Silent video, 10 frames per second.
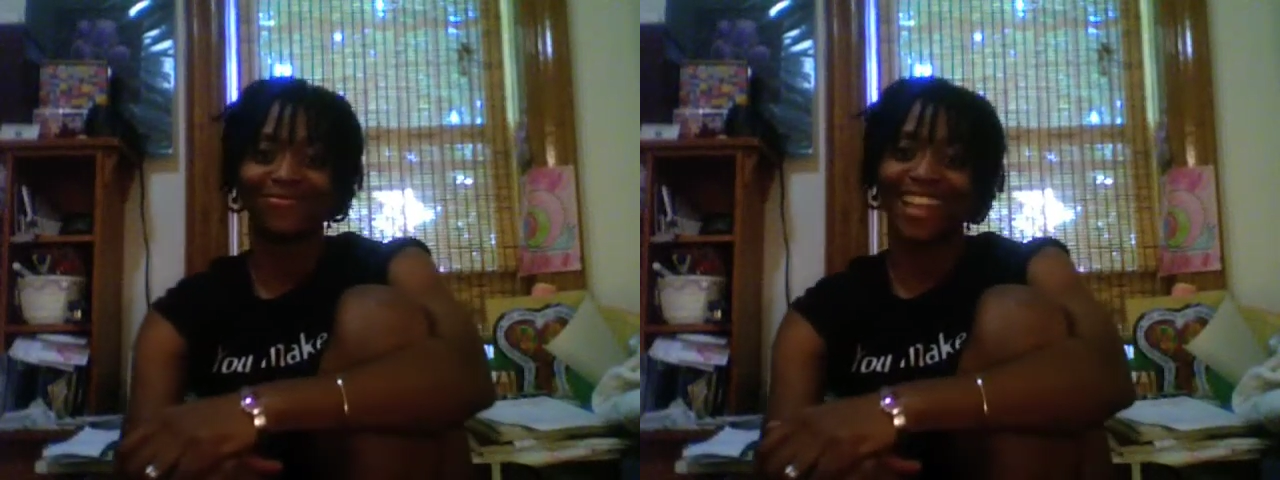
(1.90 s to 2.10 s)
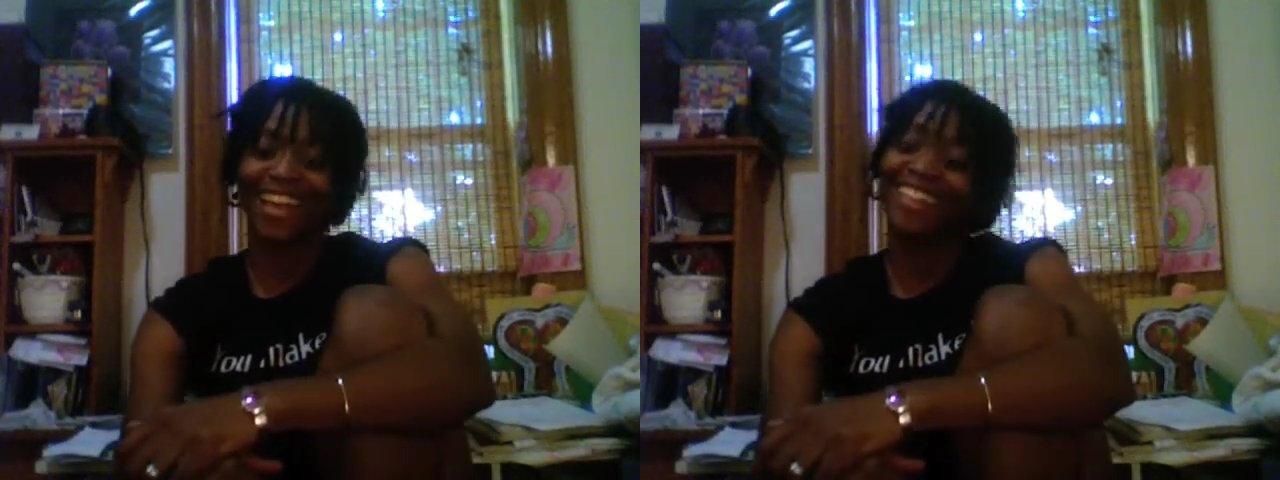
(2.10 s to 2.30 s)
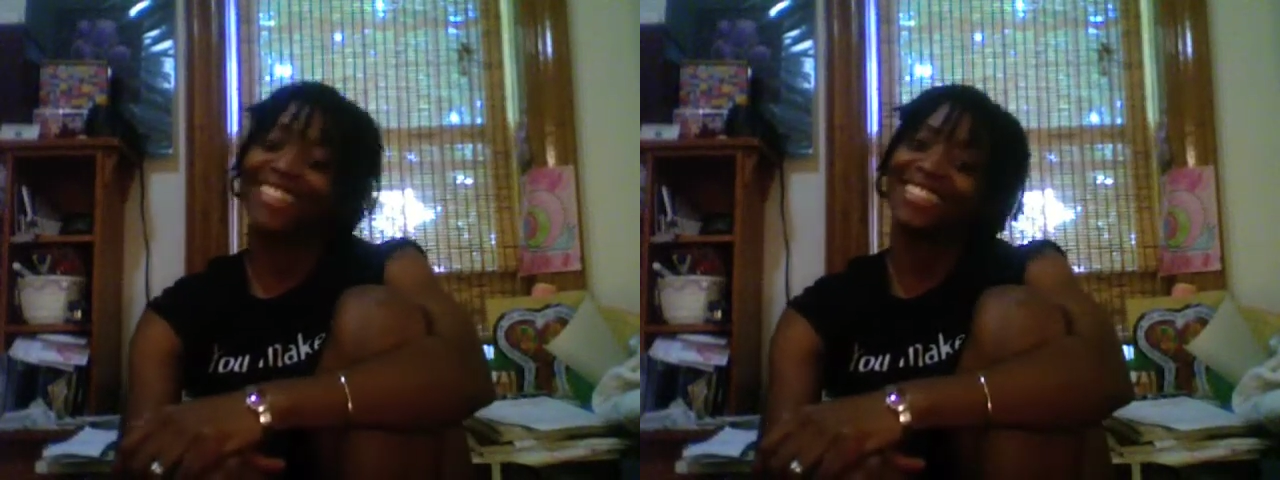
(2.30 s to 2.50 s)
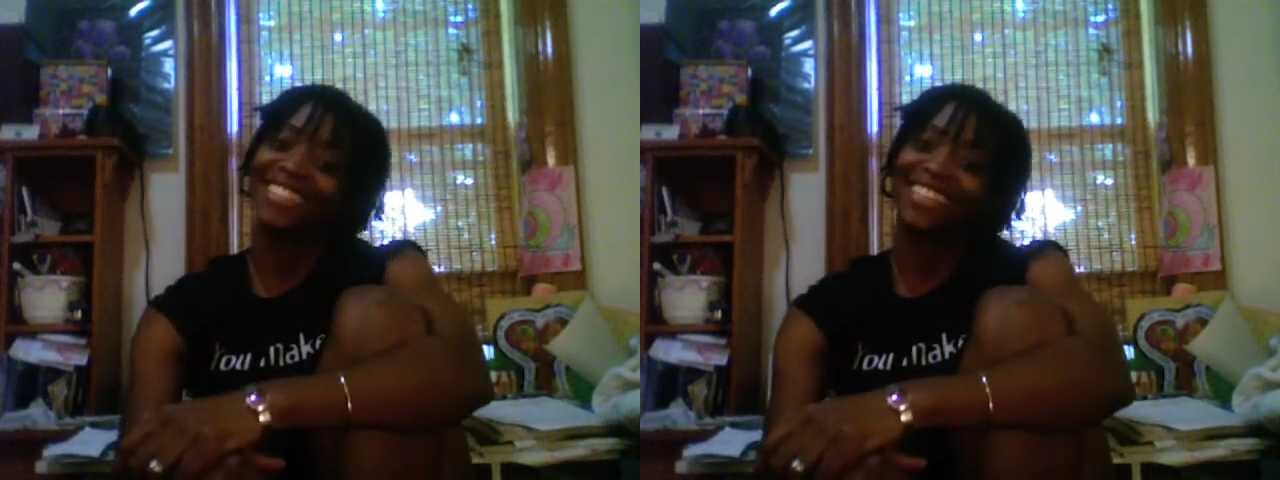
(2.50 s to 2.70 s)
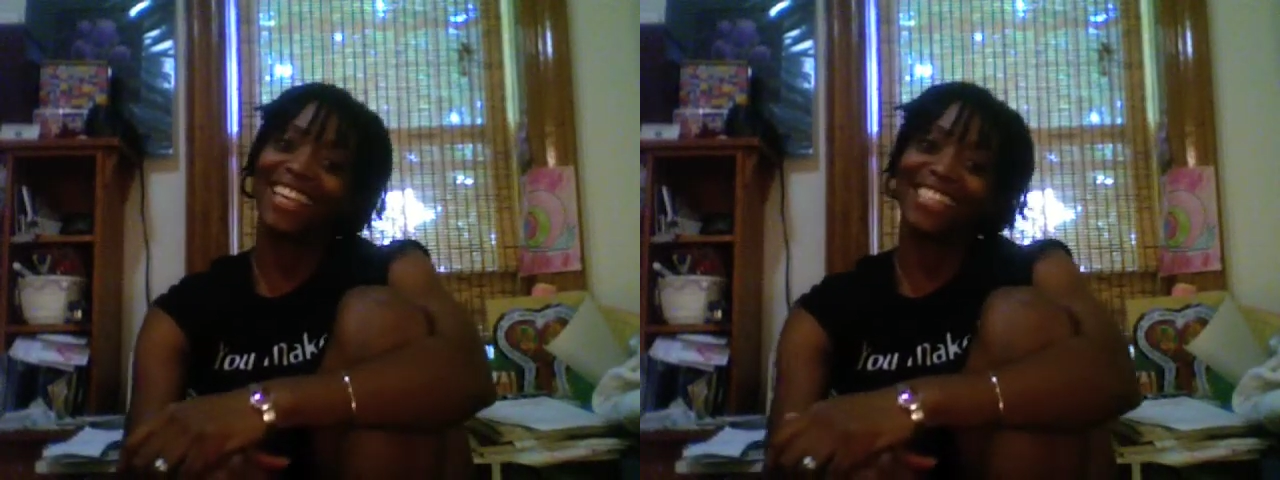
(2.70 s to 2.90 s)
Hi, this
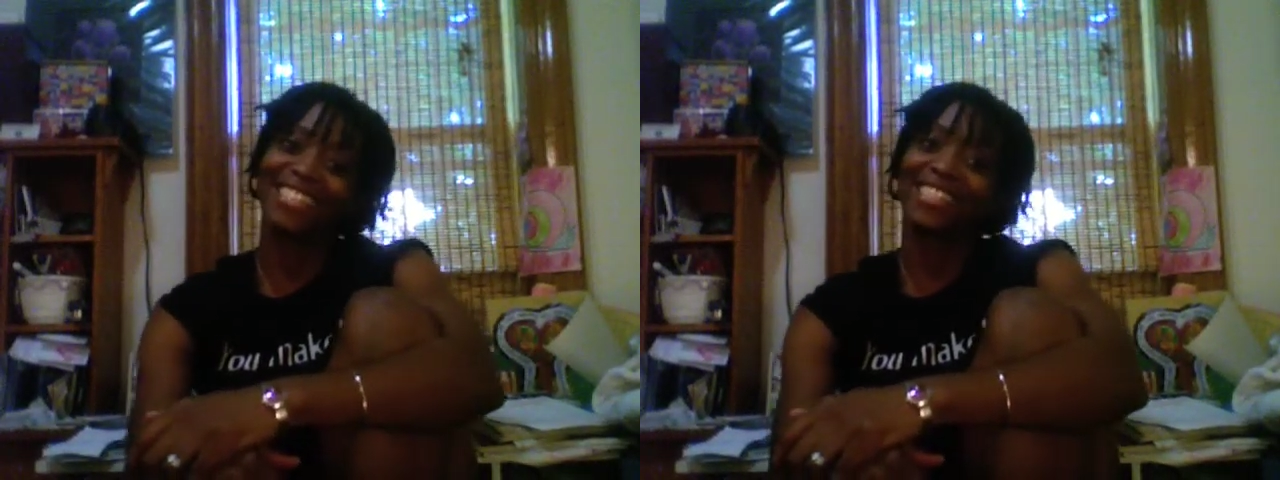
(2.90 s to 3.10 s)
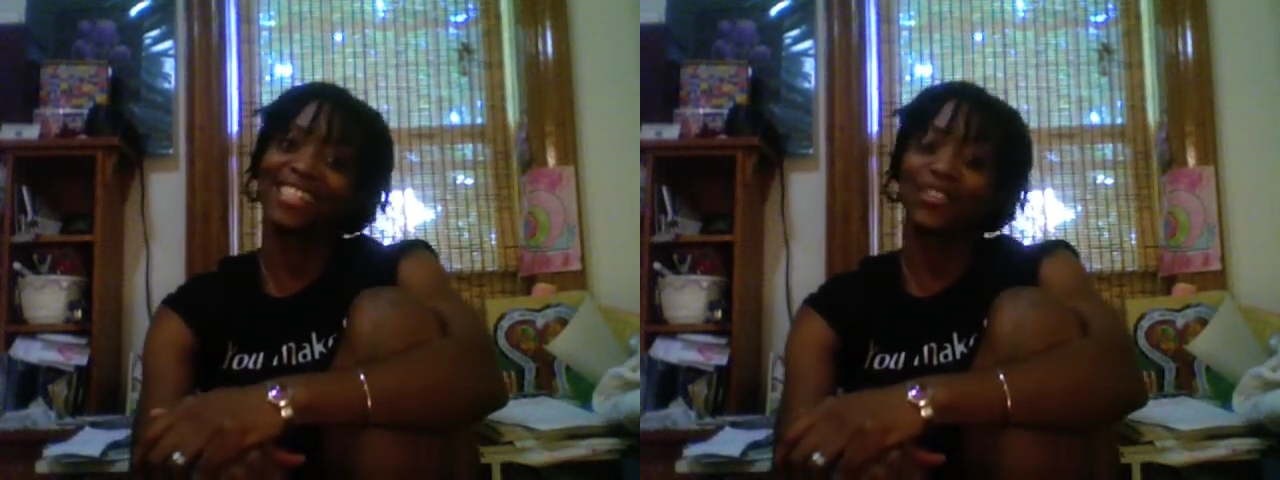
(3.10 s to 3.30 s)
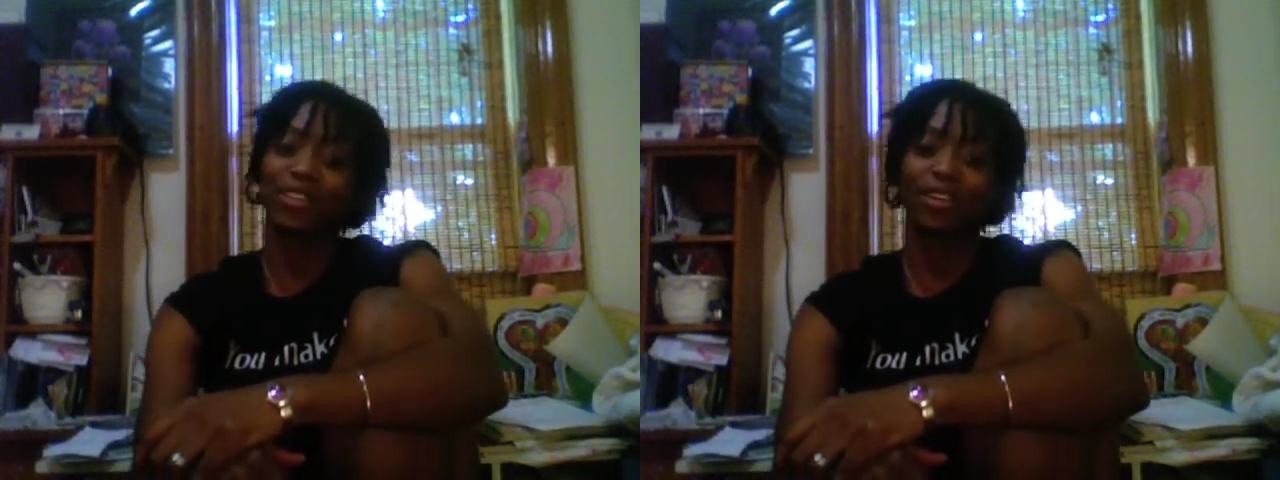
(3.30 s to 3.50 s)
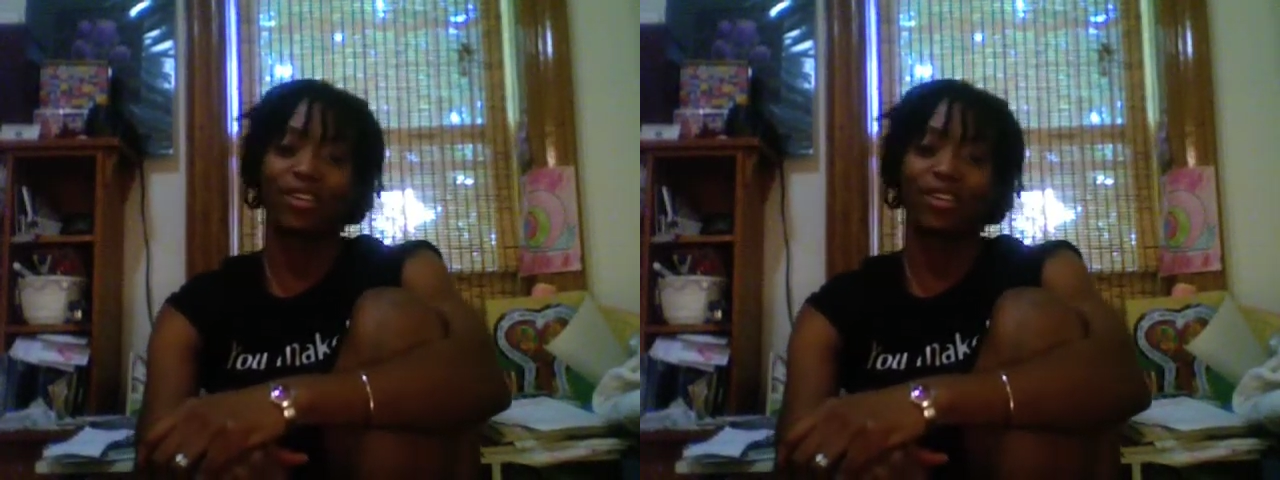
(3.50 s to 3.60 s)
is Candice Anitra,